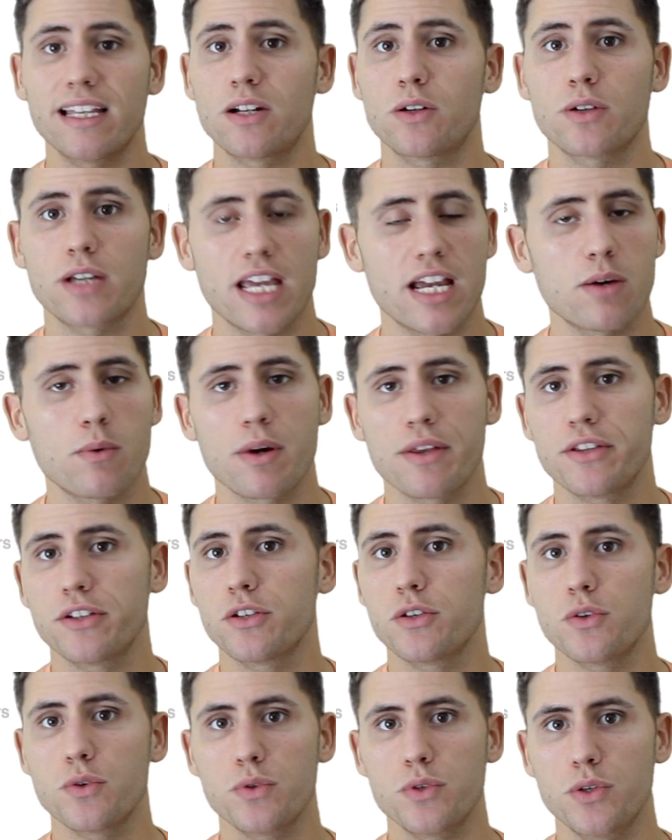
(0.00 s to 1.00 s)
They don't care whether
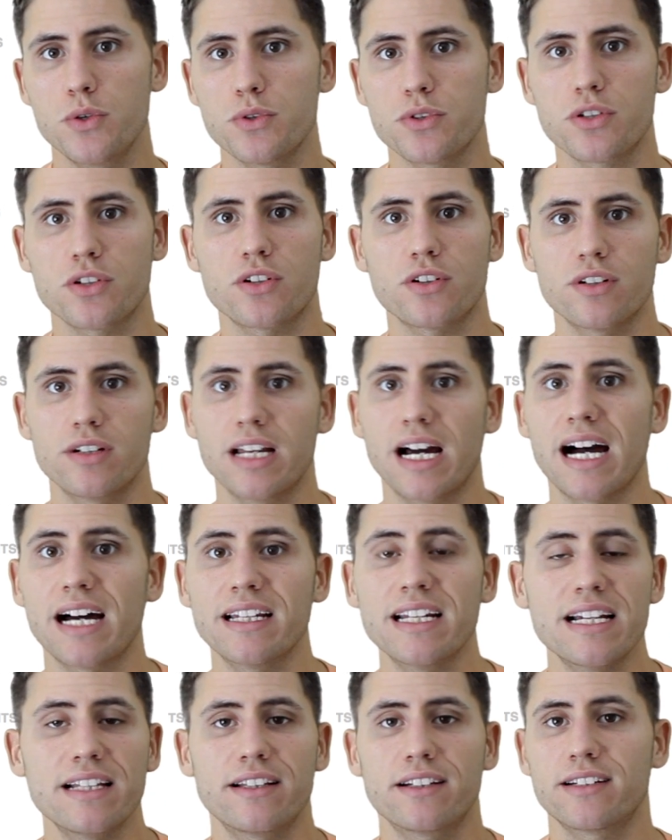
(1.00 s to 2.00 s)
you use it or
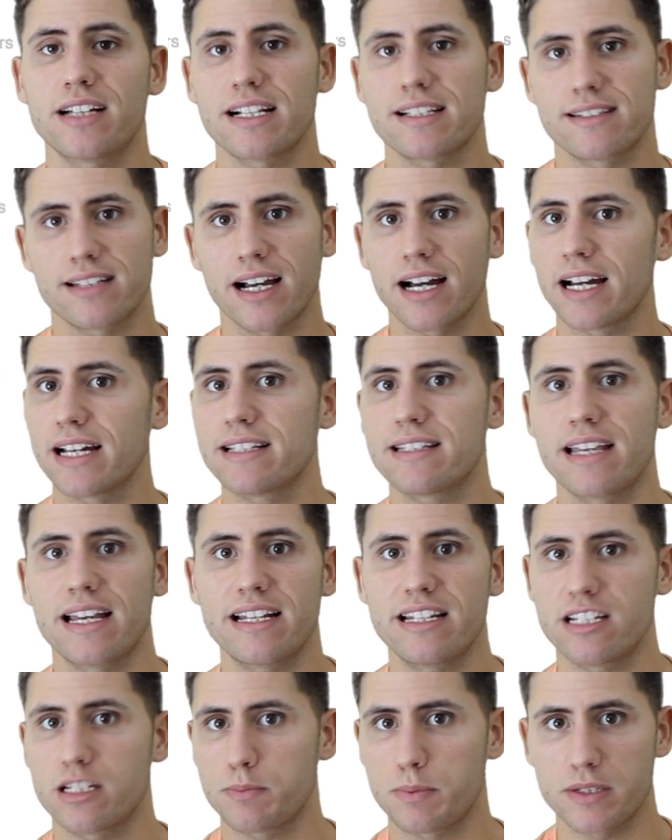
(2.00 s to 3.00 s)
not. They're not tied to
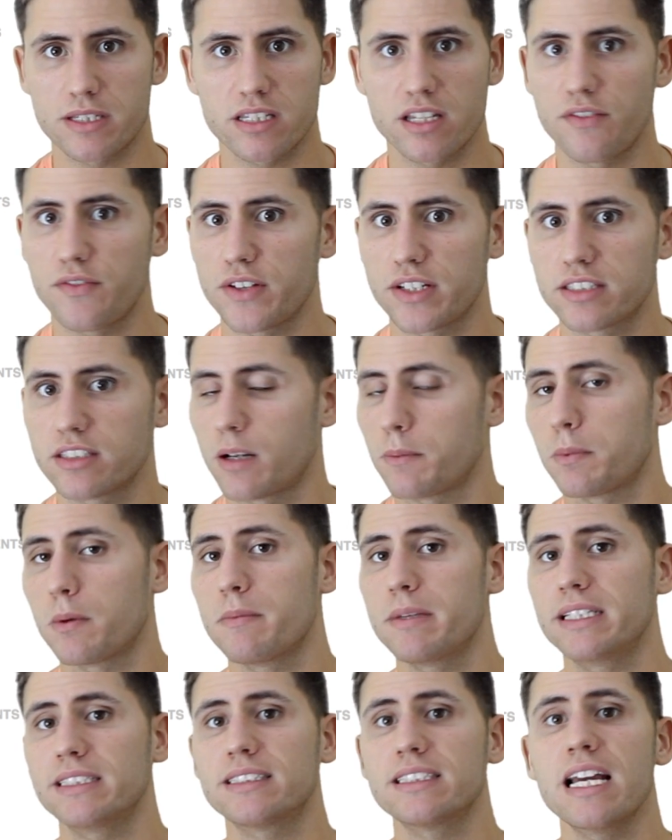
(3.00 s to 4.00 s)
any specific
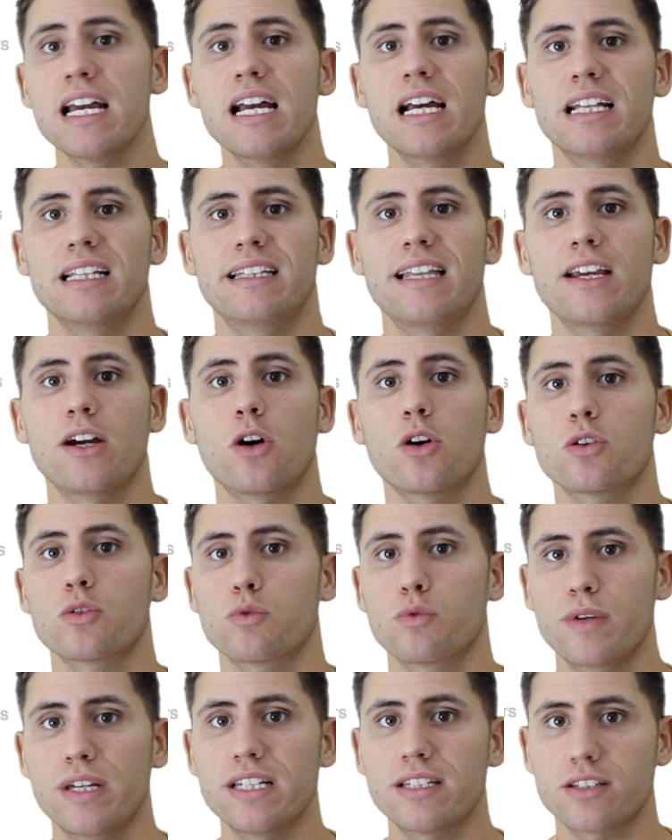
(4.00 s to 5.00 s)
supplements. They are
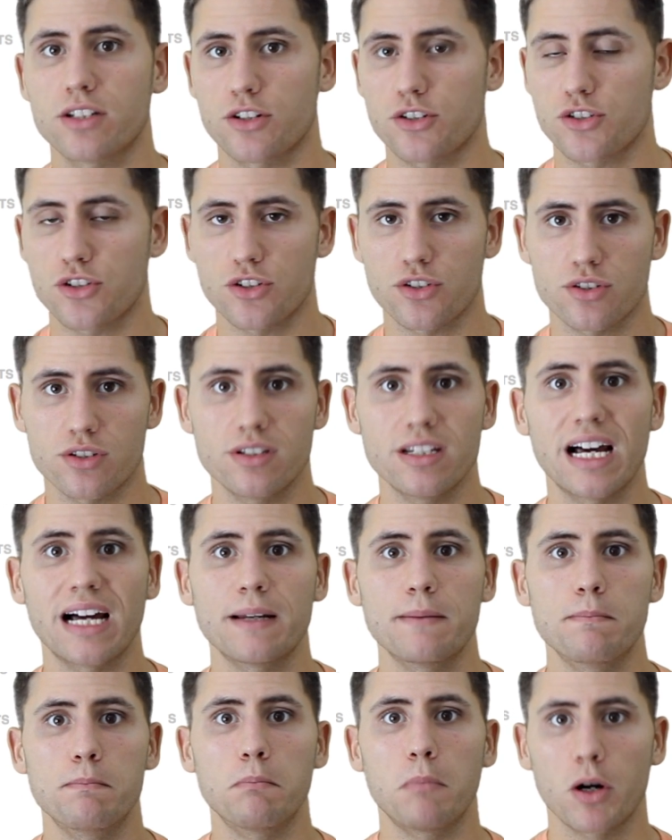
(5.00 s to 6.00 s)
researchers,
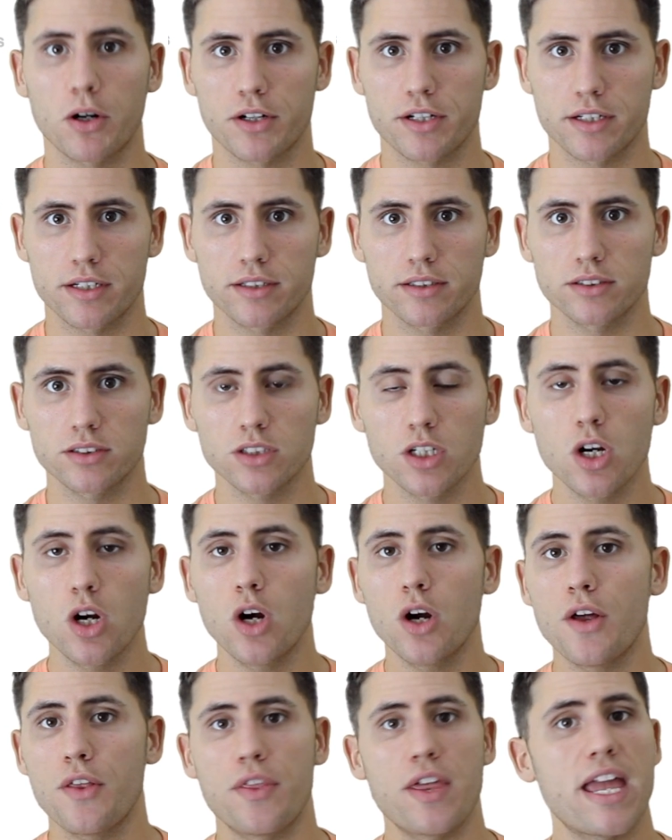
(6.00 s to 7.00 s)
not marketers.
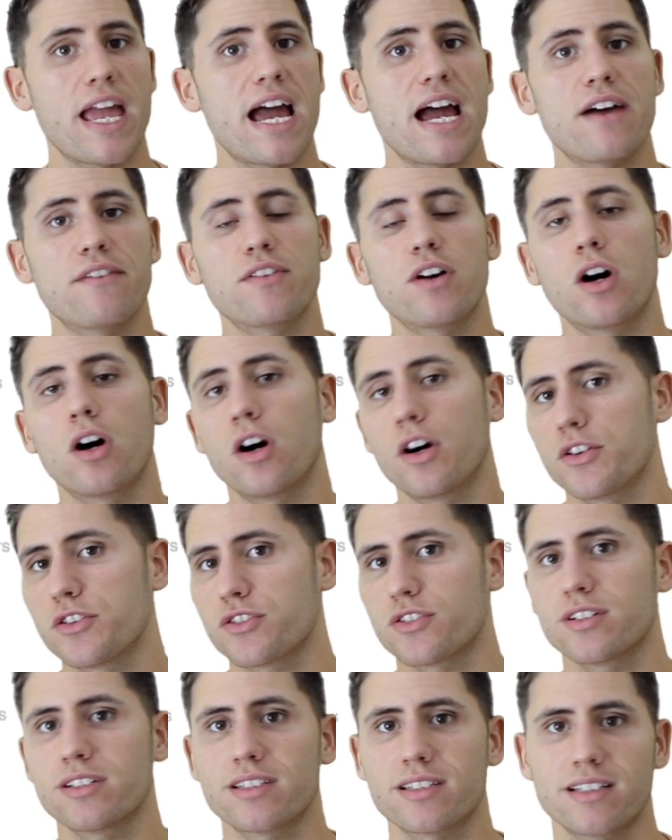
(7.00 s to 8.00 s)
They have
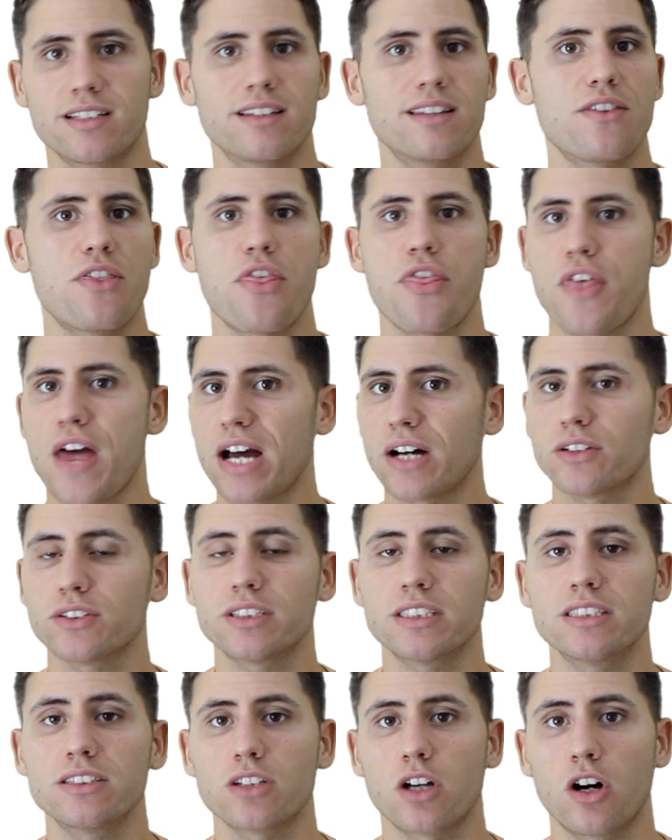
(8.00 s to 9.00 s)
hundreds and
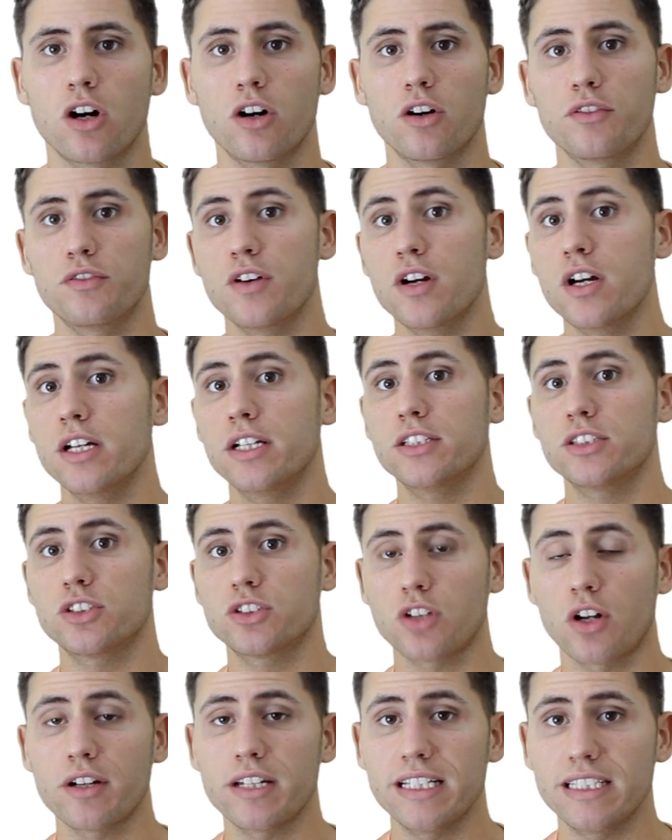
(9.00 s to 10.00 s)
thousands of
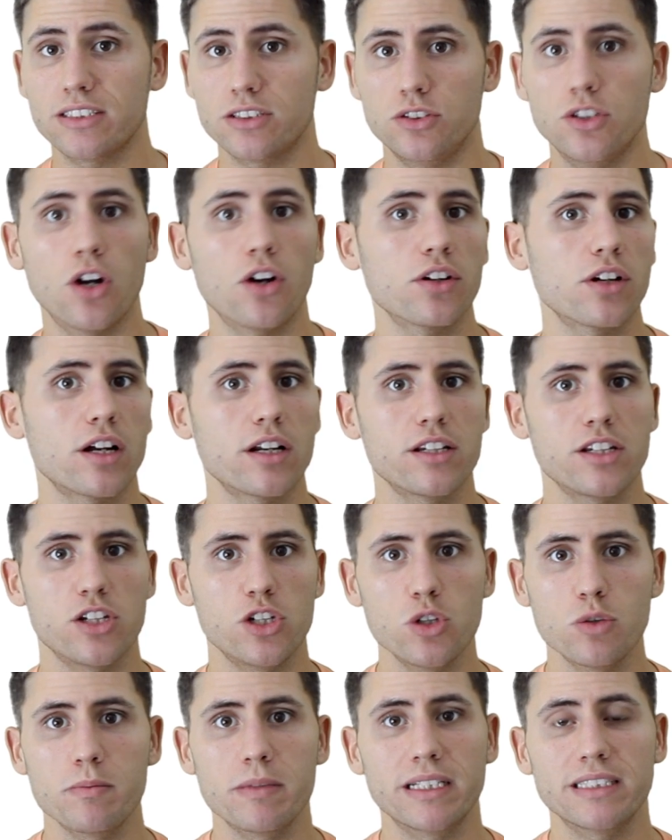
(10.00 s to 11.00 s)
studies done on
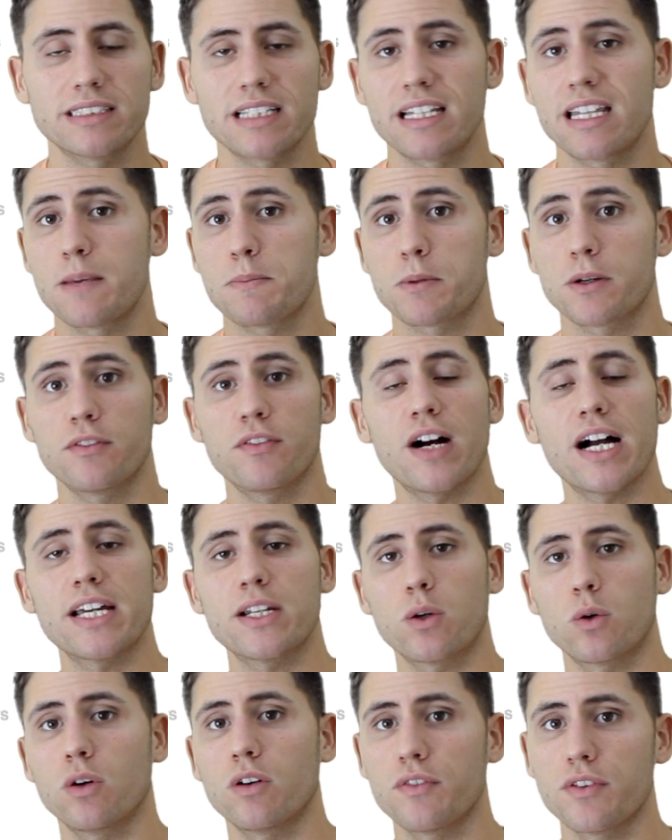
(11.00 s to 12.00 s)
humans, and they provide
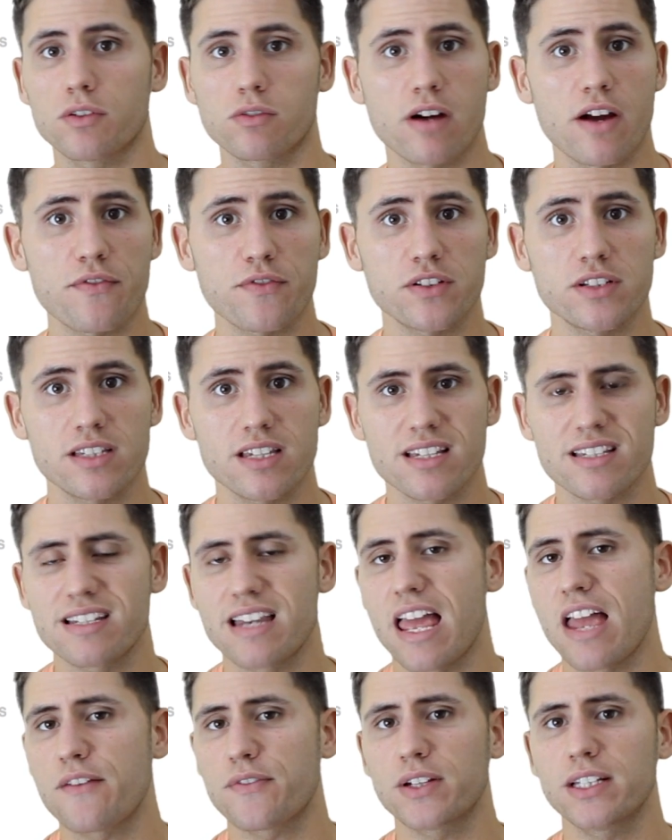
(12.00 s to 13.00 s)
all of the references
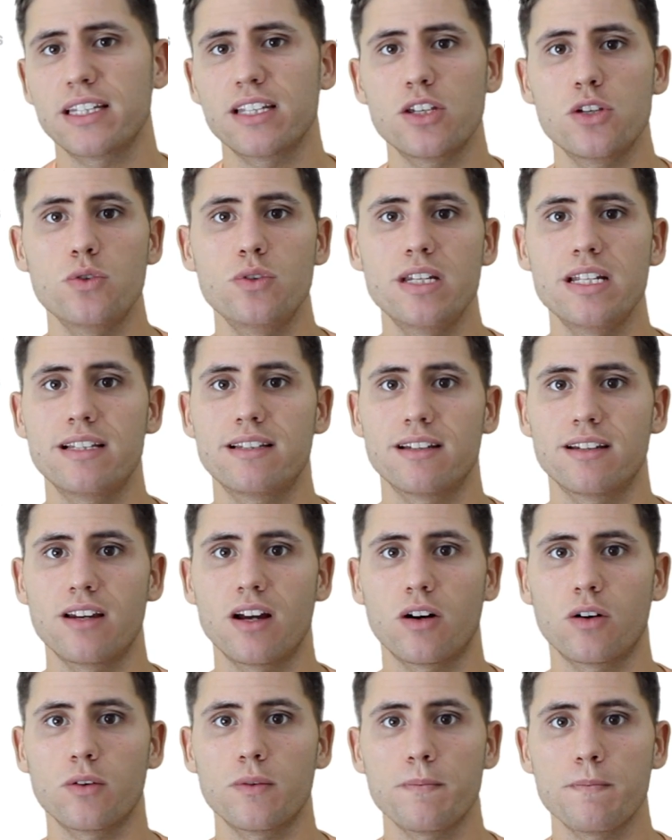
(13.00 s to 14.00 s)
and everything you need to
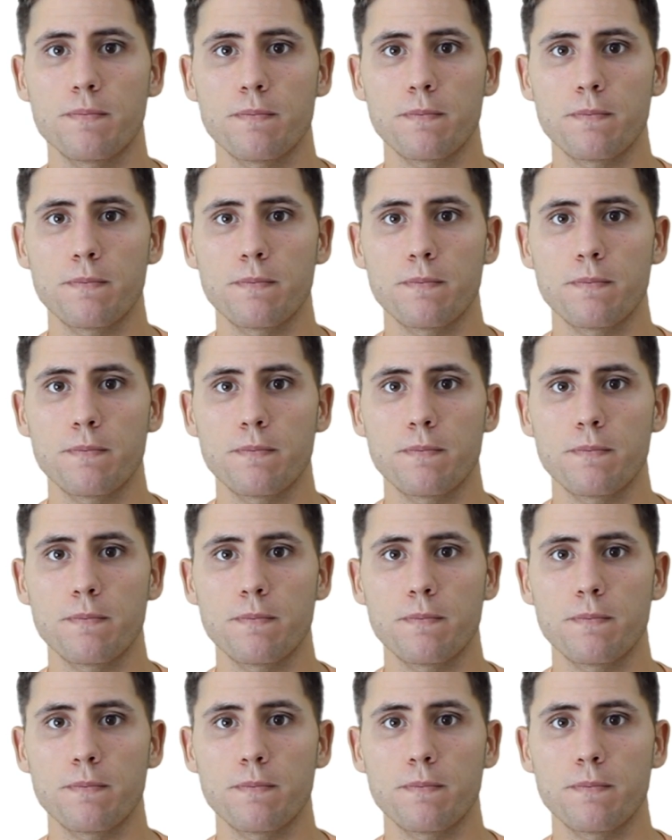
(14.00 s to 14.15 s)
know.